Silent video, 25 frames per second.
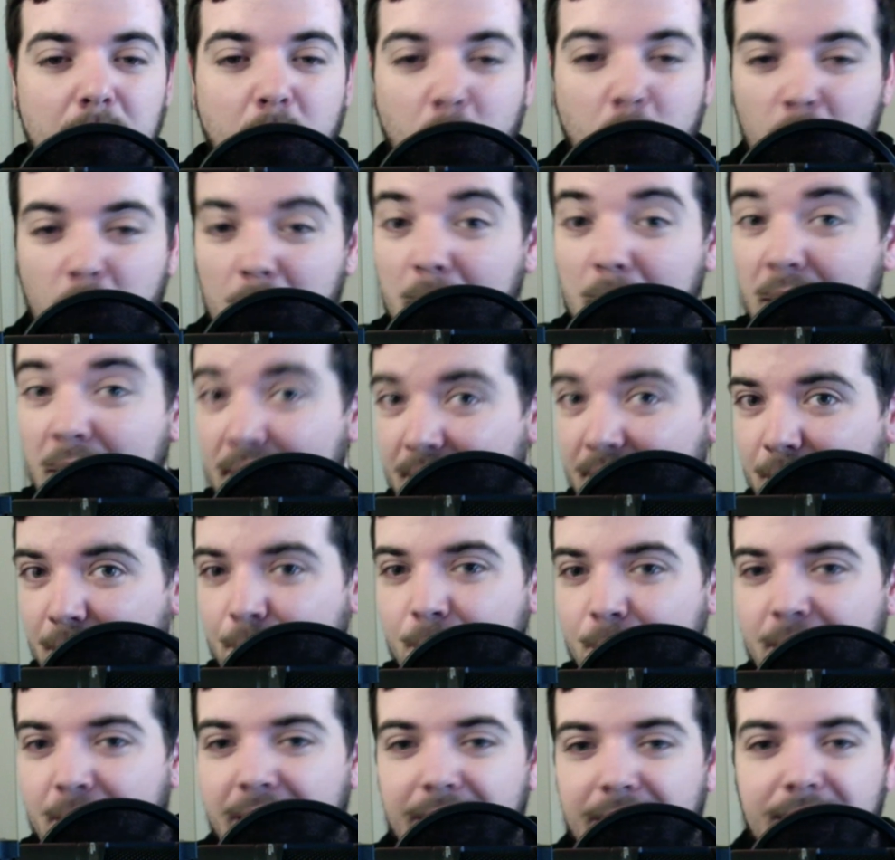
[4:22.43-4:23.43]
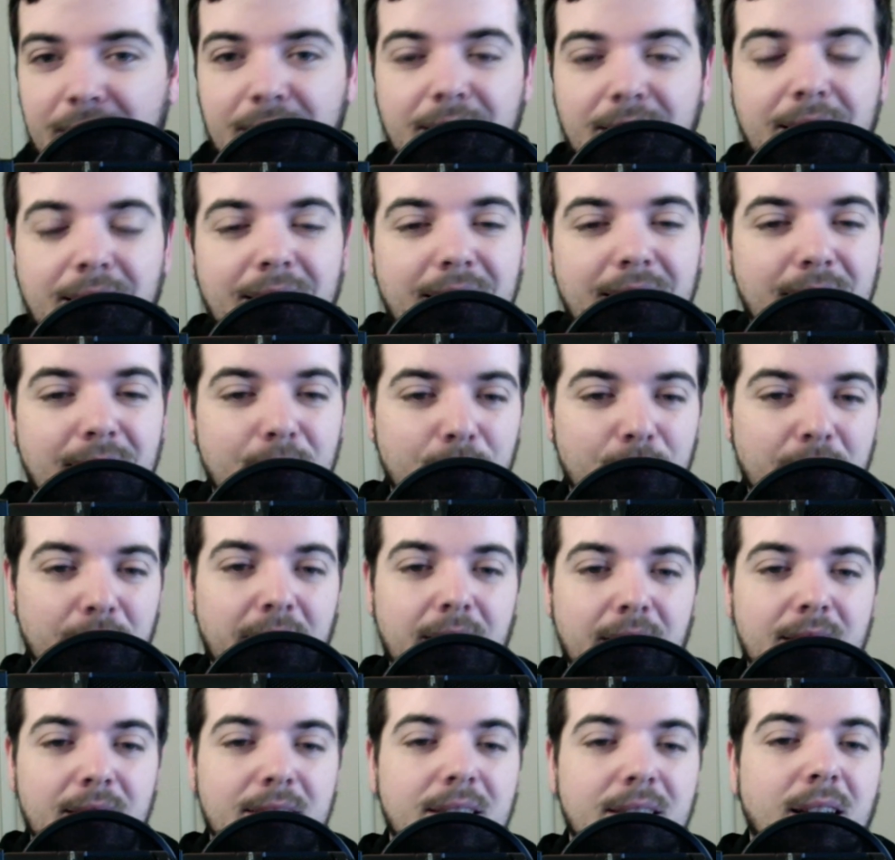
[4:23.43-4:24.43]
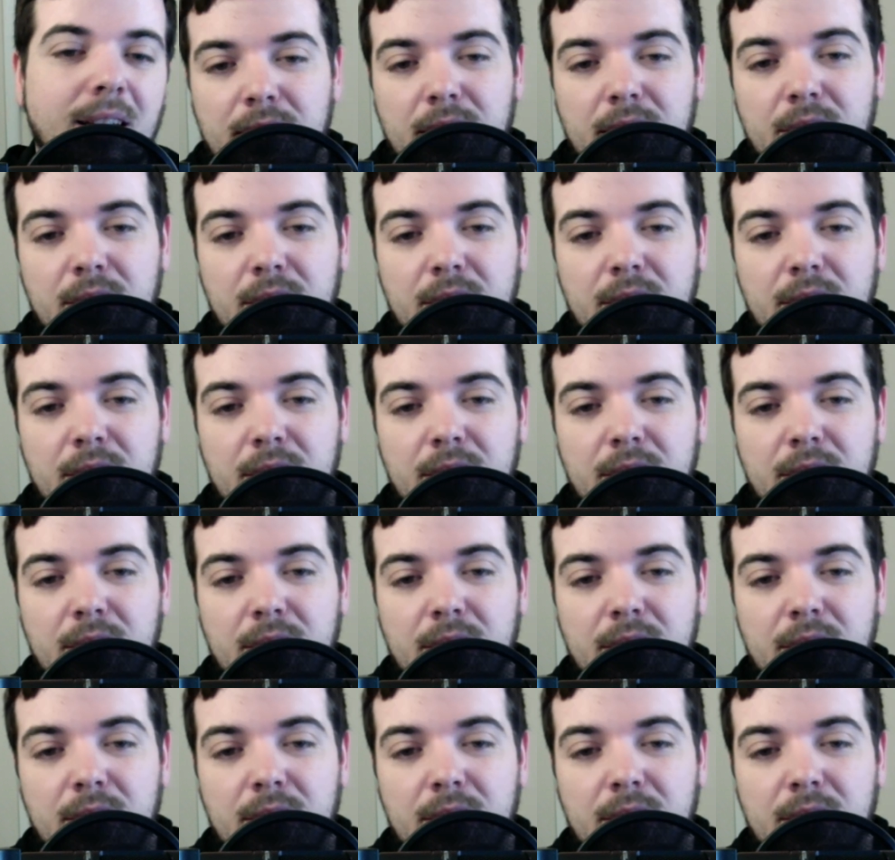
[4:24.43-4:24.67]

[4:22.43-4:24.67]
or month if you can in advance.